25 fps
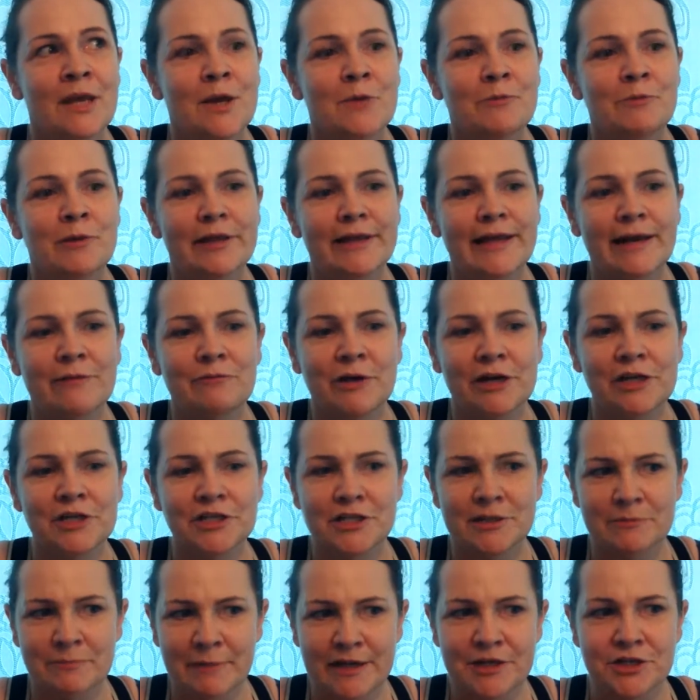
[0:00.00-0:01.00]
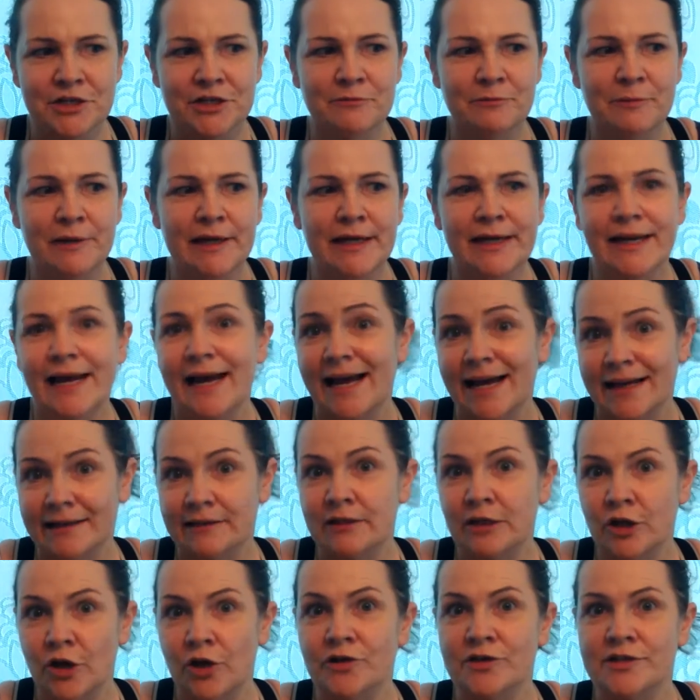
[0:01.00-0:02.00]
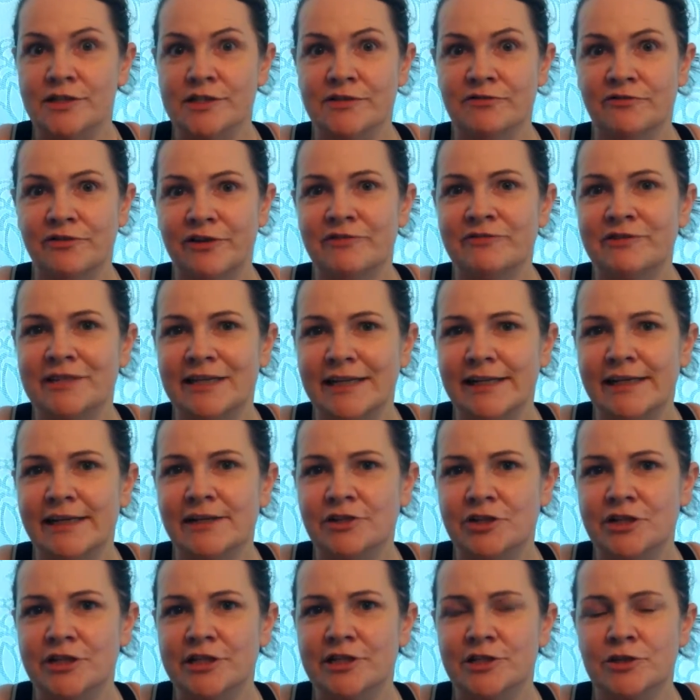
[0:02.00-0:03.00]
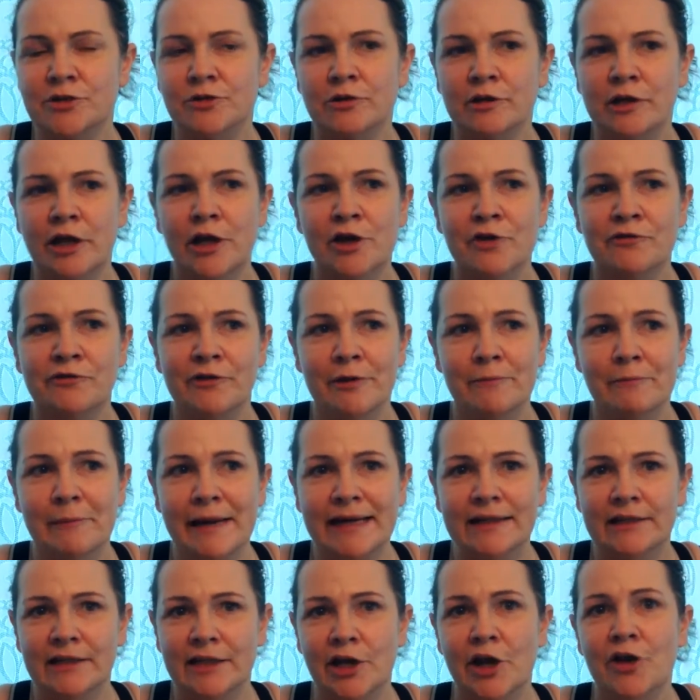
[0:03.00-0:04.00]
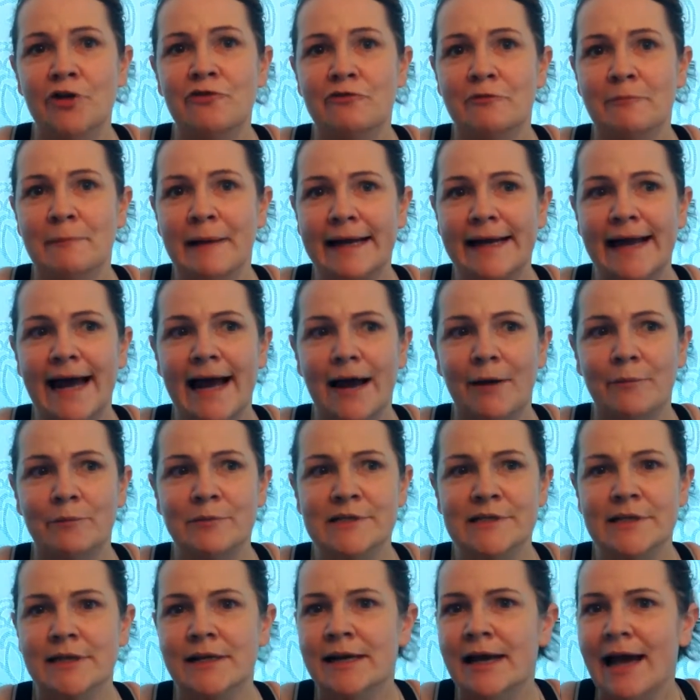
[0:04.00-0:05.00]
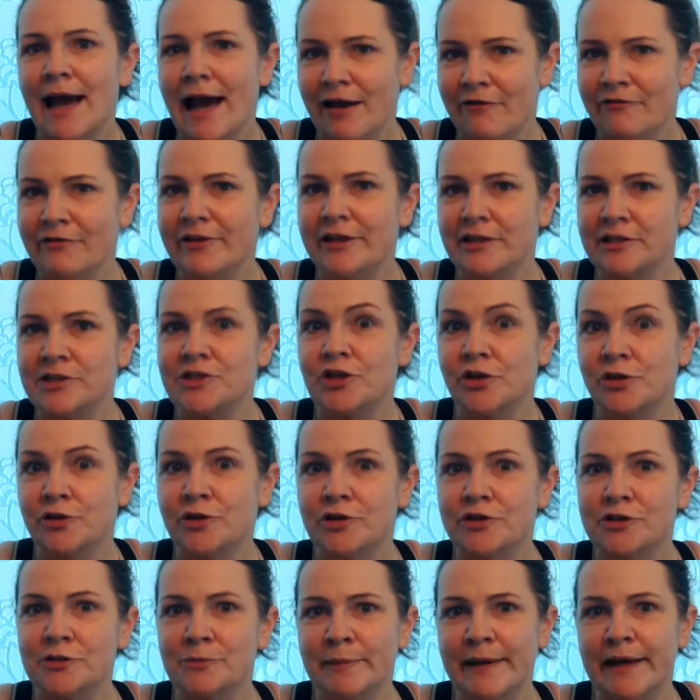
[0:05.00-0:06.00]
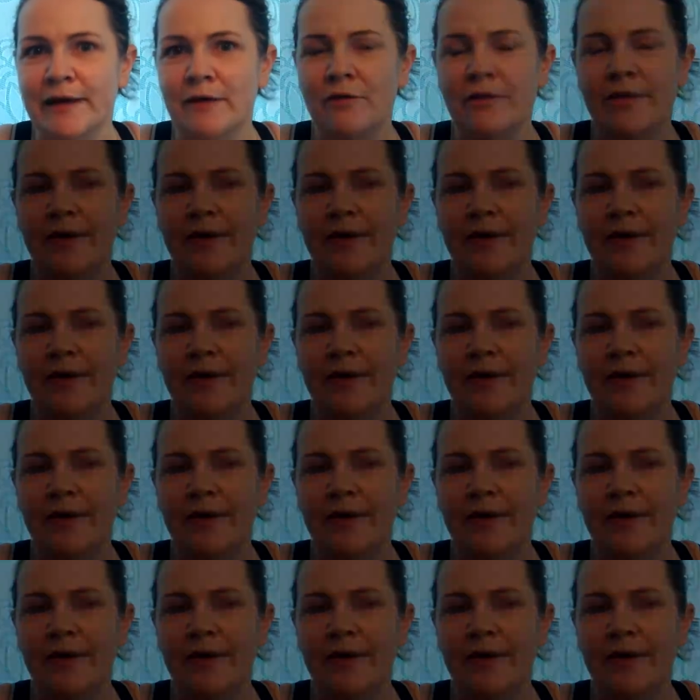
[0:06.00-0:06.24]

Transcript: but then when she measured me and I had lost 15 inches all over, mainly over my abs, I felt so good about